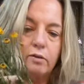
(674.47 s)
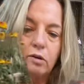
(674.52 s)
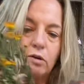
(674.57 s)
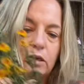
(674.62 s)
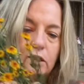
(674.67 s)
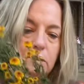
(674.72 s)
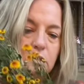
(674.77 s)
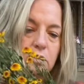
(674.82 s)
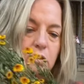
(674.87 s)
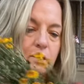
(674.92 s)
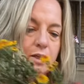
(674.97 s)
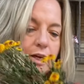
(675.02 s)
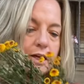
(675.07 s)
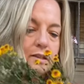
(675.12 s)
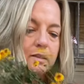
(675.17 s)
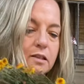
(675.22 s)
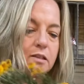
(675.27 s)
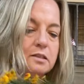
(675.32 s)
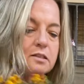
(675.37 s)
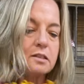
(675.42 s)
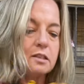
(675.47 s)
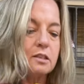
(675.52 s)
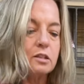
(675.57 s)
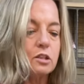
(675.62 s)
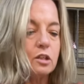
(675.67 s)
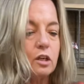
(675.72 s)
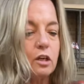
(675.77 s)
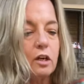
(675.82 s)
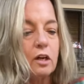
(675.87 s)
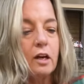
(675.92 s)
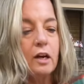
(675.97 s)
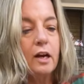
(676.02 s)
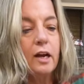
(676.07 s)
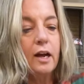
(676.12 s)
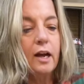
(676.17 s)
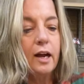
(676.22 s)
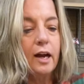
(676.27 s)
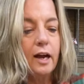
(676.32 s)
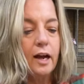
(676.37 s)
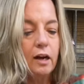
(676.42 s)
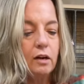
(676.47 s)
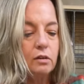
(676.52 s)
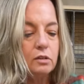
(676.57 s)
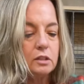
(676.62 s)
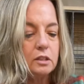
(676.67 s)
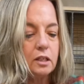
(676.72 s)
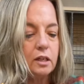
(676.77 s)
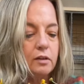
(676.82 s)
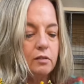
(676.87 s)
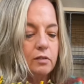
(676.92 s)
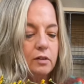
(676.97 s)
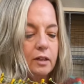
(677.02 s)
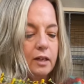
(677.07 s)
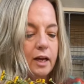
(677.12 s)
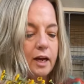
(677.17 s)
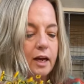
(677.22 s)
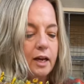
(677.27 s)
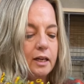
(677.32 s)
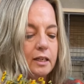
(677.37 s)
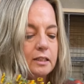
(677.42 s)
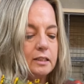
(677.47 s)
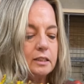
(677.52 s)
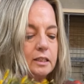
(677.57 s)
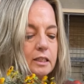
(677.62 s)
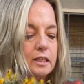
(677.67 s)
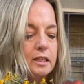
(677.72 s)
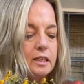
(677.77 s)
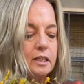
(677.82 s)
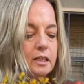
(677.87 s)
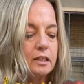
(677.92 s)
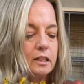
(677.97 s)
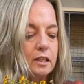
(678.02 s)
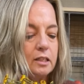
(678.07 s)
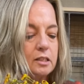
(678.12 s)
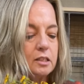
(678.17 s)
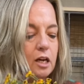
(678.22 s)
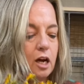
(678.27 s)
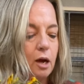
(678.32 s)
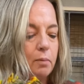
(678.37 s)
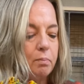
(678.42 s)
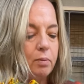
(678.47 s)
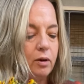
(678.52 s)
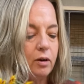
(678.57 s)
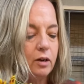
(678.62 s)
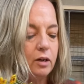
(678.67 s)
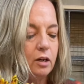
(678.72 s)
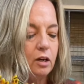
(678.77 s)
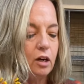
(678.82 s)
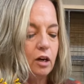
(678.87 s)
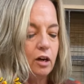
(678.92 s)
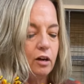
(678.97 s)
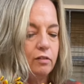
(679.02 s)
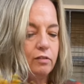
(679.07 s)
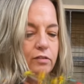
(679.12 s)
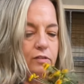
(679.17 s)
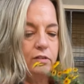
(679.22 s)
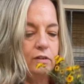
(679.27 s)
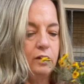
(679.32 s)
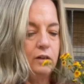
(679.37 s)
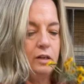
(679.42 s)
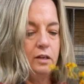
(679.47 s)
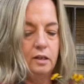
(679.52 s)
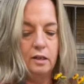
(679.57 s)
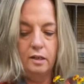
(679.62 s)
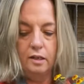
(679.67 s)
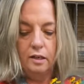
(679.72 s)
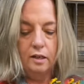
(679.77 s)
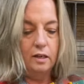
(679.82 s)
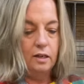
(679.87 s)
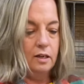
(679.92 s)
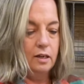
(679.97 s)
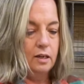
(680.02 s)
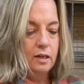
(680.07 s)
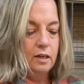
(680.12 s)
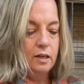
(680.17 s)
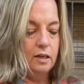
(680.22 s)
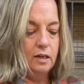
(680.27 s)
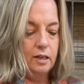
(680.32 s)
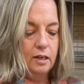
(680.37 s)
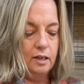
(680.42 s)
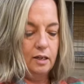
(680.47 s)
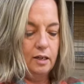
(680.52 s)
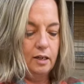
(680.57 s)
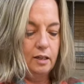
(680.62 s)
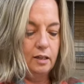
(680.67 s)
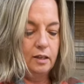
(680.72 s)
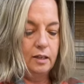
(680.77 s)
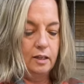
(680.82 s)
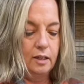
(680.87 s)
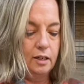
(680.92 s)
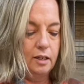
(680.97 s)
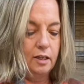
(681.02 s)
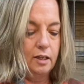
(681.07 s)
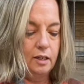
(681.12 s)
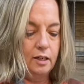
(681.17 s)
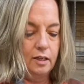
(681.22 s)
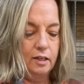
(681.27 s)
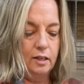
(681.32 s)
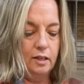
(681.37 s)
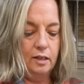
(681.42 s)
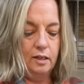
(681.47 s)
going to cut the center out of that, the top part off, and then